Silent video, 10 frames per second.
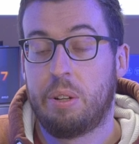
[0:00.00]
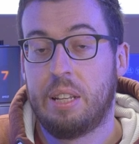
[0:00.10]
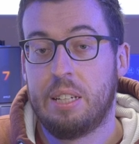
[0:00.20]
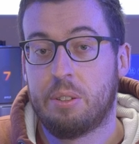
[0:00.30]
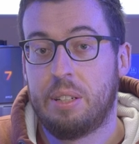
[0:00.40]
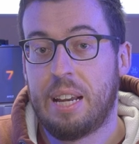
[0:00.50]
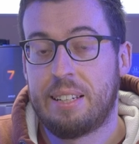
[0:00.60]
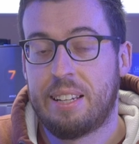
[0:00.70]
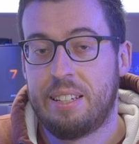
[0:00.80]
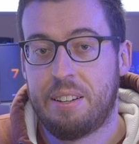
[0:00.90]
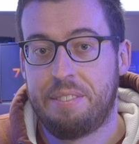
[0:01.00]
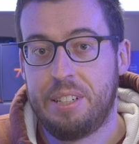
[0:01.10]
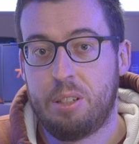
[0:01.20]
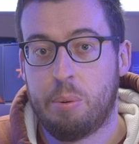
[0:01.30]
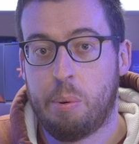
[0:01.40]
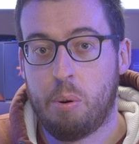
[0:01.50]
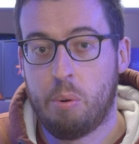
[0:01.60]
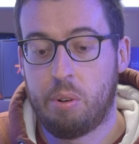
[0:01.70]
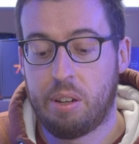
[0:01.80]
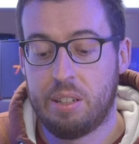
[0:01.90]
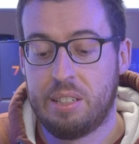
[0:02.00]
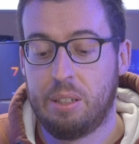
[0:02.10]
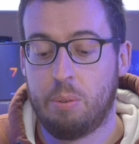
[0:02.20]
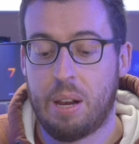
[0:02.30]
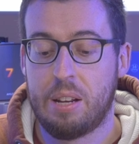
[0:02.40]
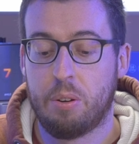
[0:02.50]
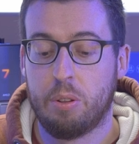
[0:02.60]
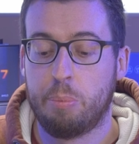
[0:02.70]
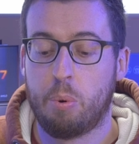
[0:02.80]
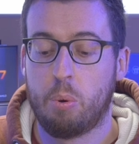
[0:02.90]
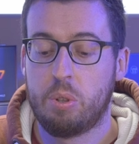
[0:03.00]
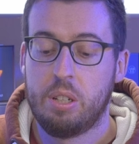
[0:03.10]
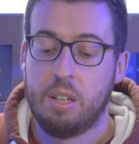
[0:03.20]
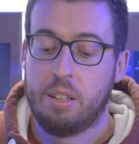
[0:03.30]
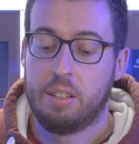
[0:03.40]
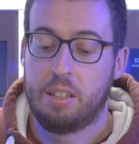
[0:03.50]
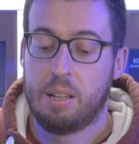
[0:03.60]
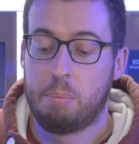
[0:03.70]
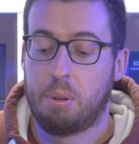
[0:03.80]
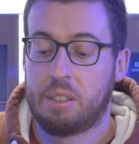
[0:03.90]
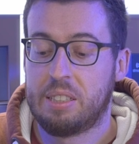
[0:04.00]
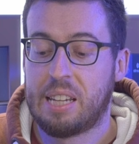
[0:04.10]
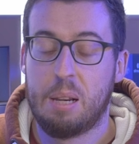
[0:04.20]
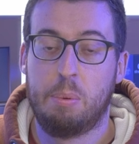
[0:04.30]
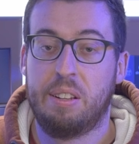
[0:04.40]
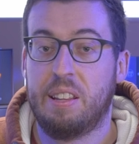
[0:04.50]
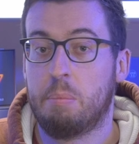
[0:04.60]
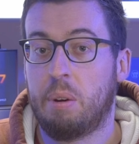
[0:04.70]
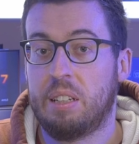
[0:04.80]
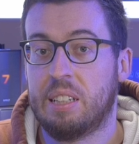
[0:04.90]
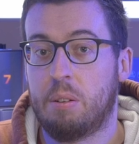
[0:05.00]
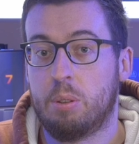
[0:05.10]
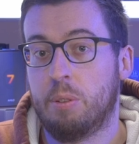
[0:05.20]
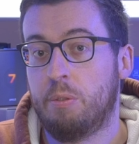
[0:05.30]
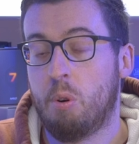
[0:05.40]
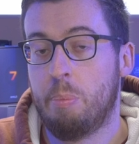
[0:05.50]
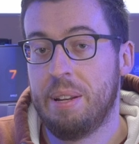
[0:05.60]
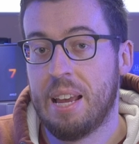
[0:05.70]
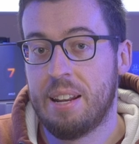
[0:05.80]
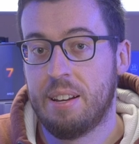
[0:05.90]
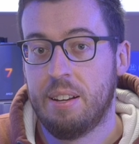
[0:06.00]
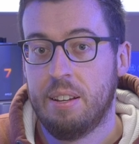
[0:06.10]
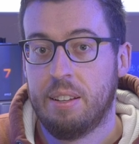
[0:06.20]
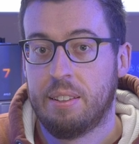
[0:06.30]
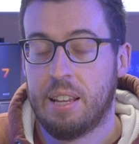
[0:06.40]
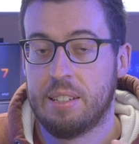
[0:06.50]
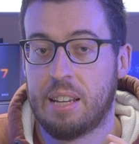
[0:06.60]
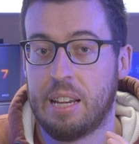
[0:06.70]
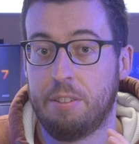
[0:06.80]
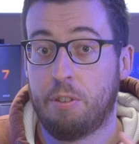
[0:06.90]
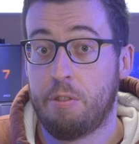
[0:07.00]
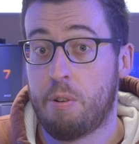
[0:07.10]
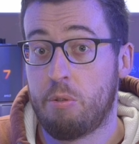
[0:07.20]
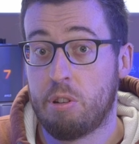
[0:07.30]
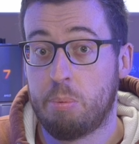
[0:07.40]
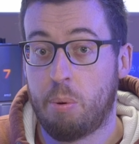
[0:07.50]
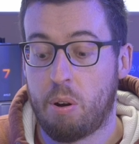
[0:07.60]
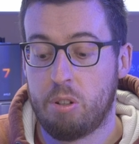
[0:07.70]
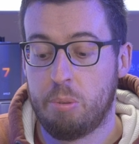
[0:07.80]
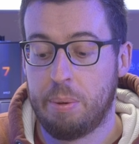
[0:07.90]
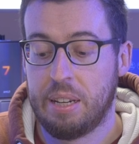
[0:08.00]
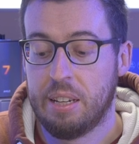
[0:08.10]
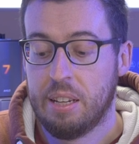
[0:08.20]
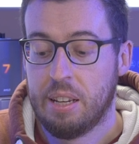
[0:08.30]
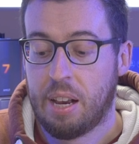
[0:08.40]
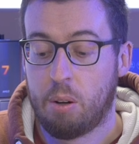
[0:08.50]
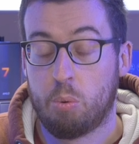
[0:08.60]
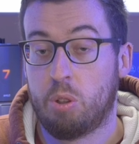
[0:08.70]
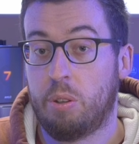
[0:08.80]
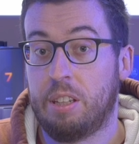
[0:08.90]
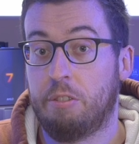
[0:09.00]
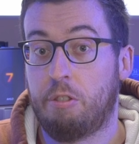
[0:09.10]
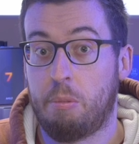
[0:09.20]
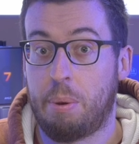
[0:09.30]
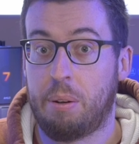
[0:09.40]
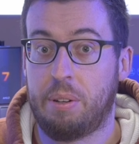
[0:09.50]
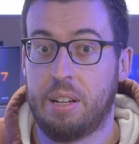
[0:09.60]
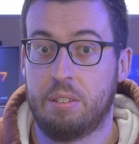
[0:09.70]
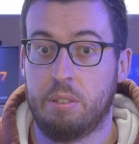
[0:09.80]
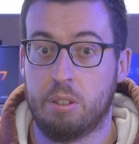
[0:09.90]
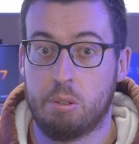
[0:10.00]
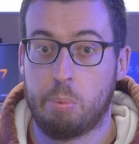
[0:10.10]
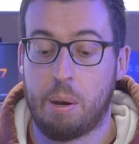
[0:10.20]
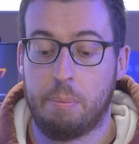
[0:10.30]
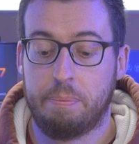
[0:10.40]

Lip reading: of these on the X870 Tomahawk, a single header on the board that you then plug this cable in, that breaks out to a 4-pin header. There's a 5-volt addressable RGB and also the front panel connectors as well.